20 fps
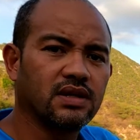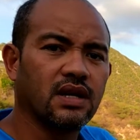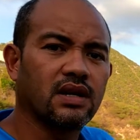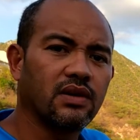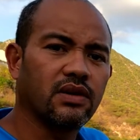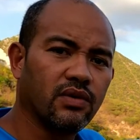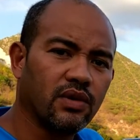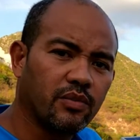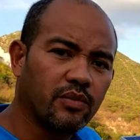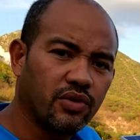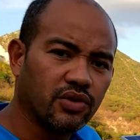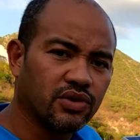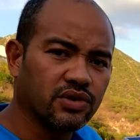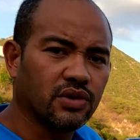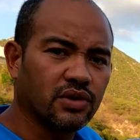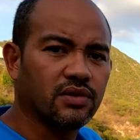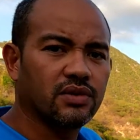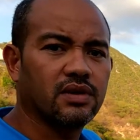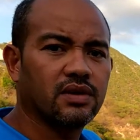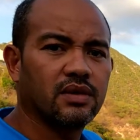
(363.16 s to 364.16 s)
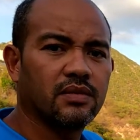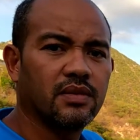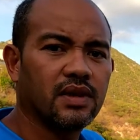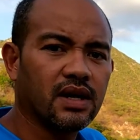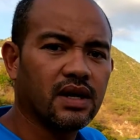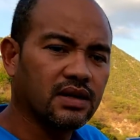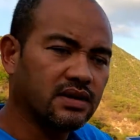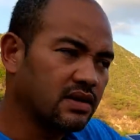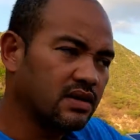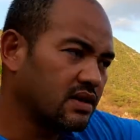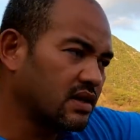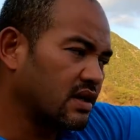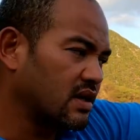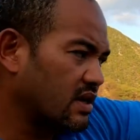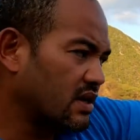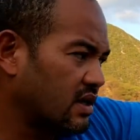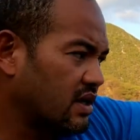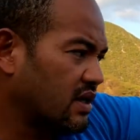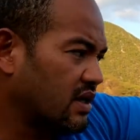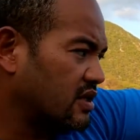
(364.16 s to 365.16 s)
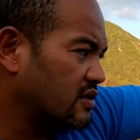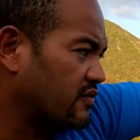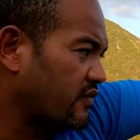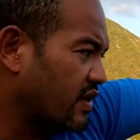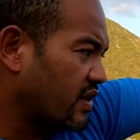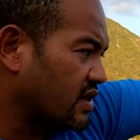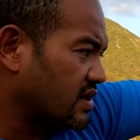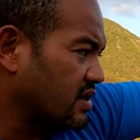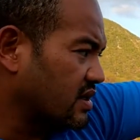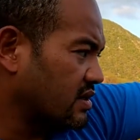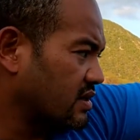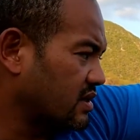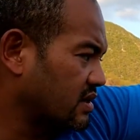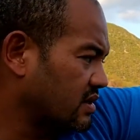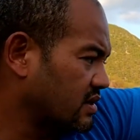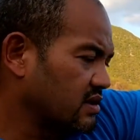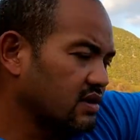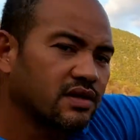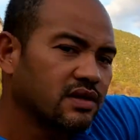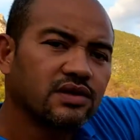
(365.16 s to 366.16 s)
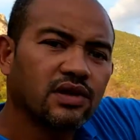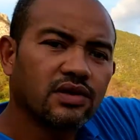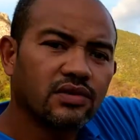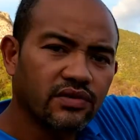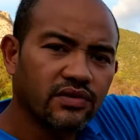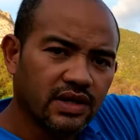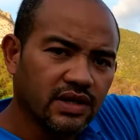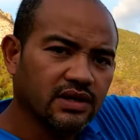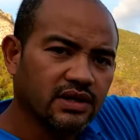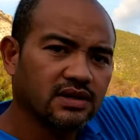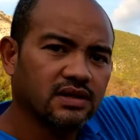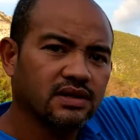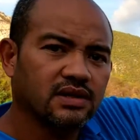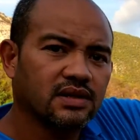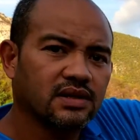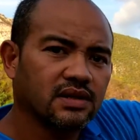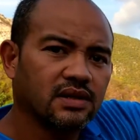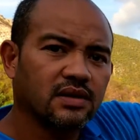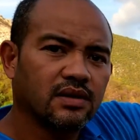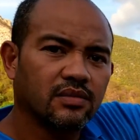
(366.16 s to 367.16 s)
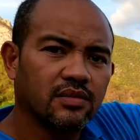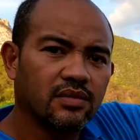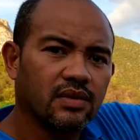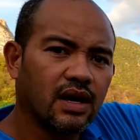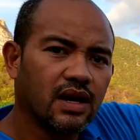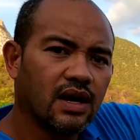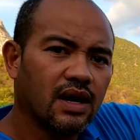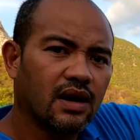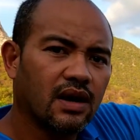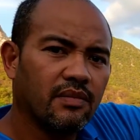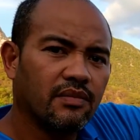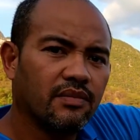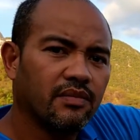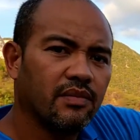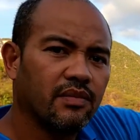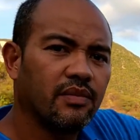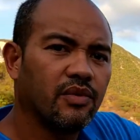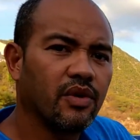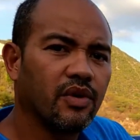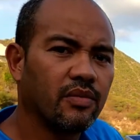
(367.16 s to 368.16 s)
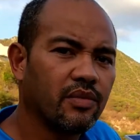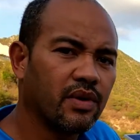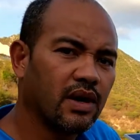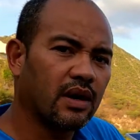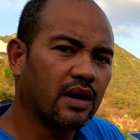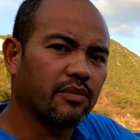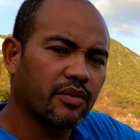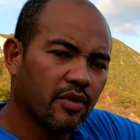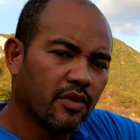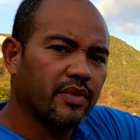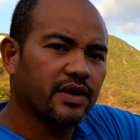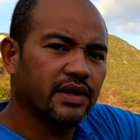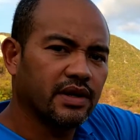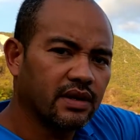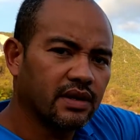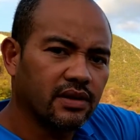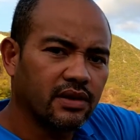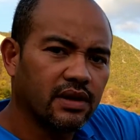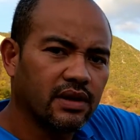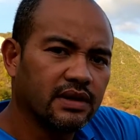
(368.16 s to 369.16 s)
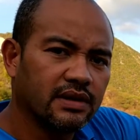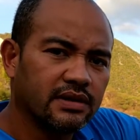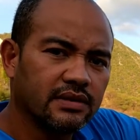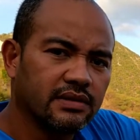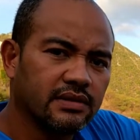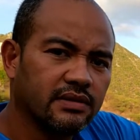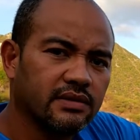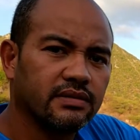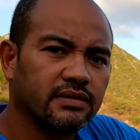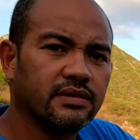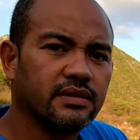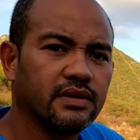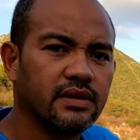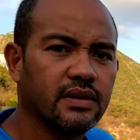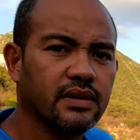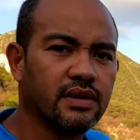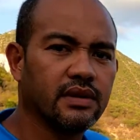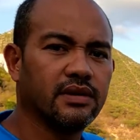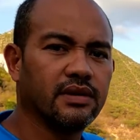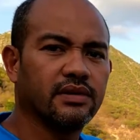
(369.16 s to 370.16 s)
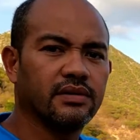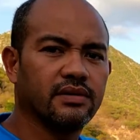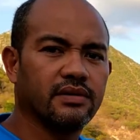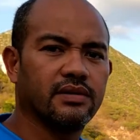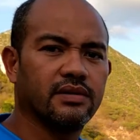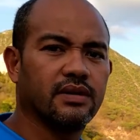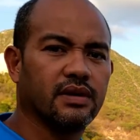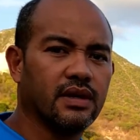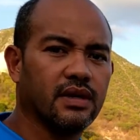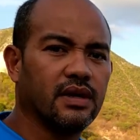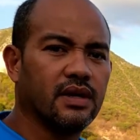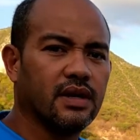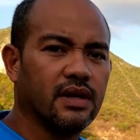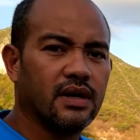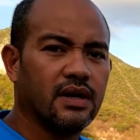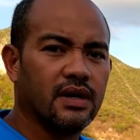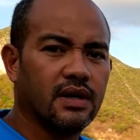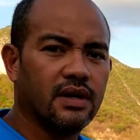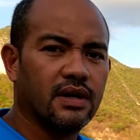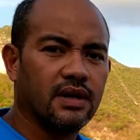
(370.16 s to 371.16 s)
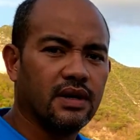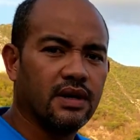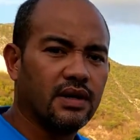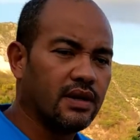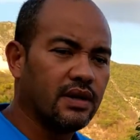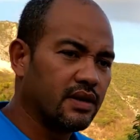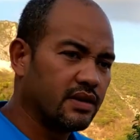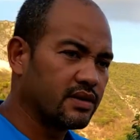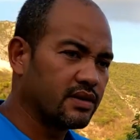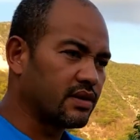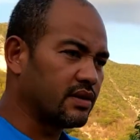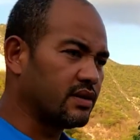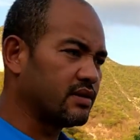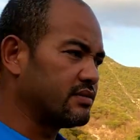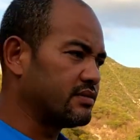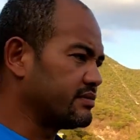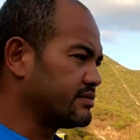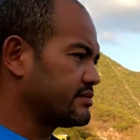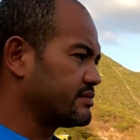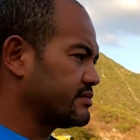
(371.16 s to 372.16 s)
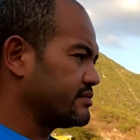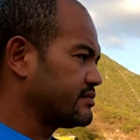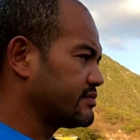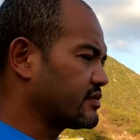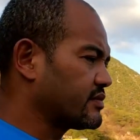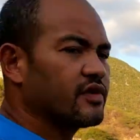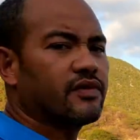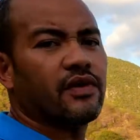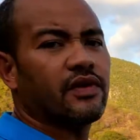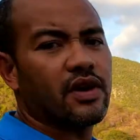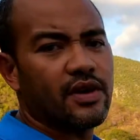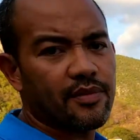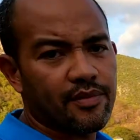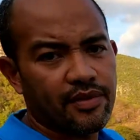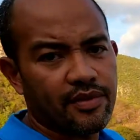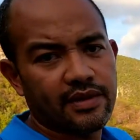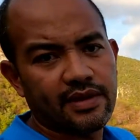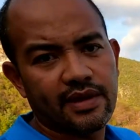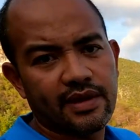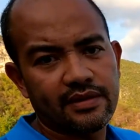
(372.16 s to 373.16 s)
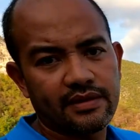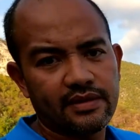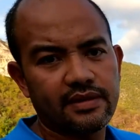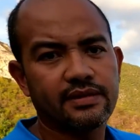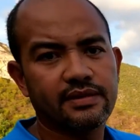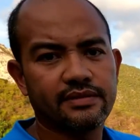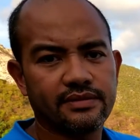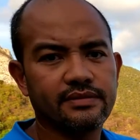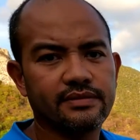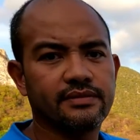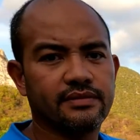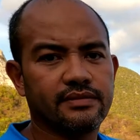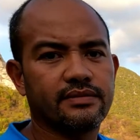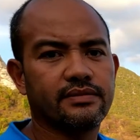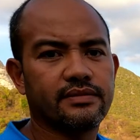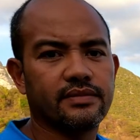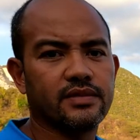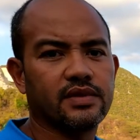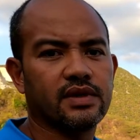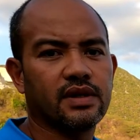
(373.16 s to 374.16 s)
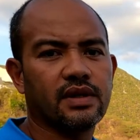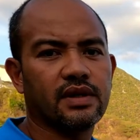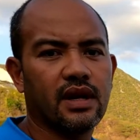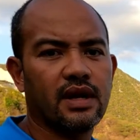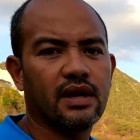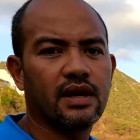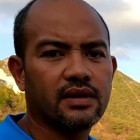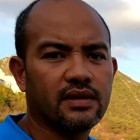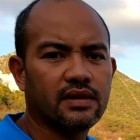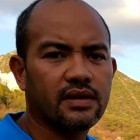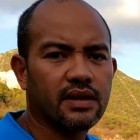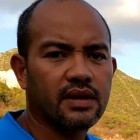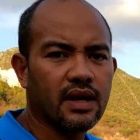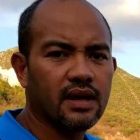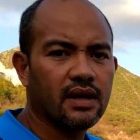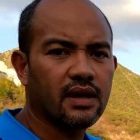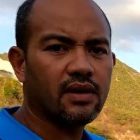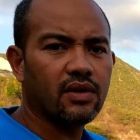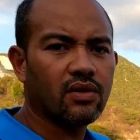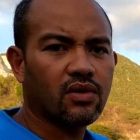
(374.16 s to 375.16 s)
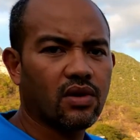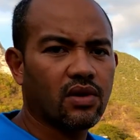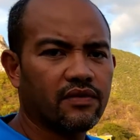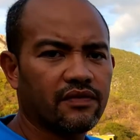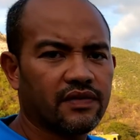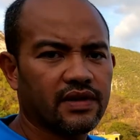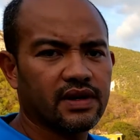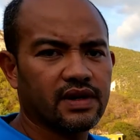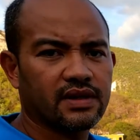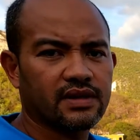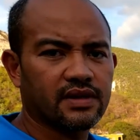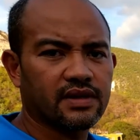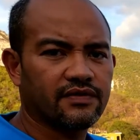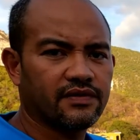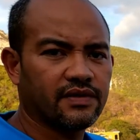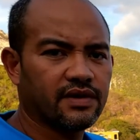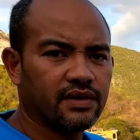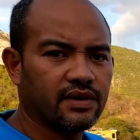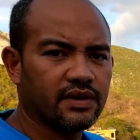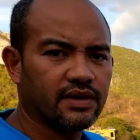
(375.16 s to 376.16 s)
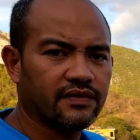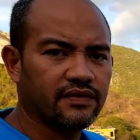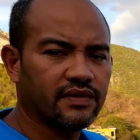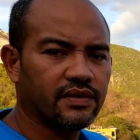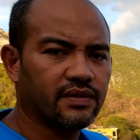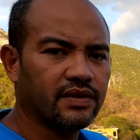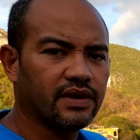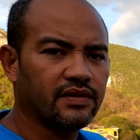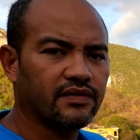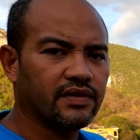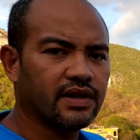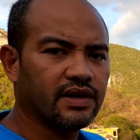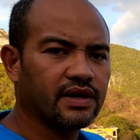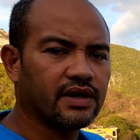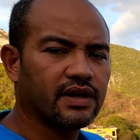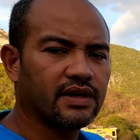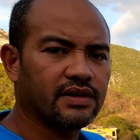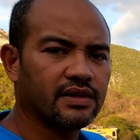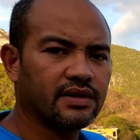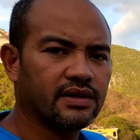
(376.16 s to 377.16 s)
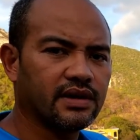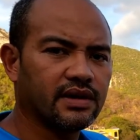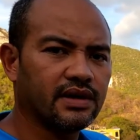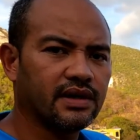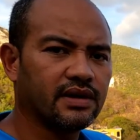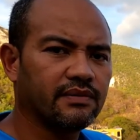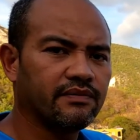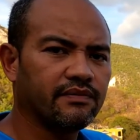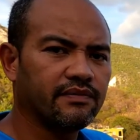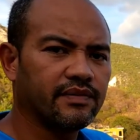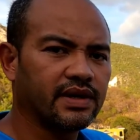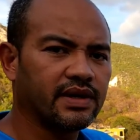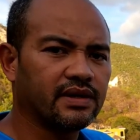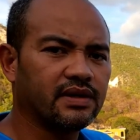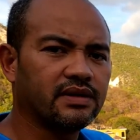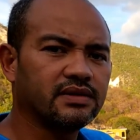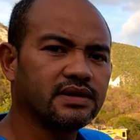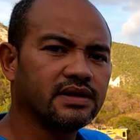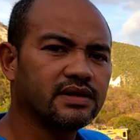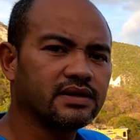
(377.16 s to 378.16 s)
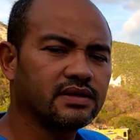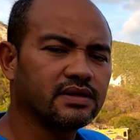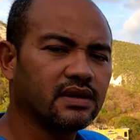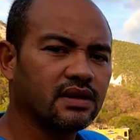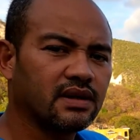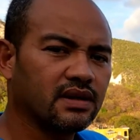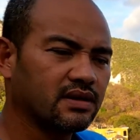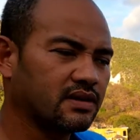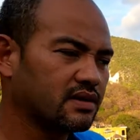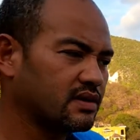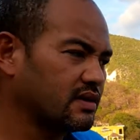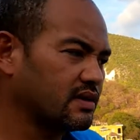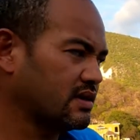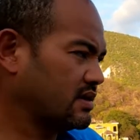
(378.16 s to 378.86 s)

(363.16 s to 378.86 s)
that they will push out because it's facing the sun rays more like perpendicularly, you know. So very important. So kind of look out for that whenever you get your panels installed,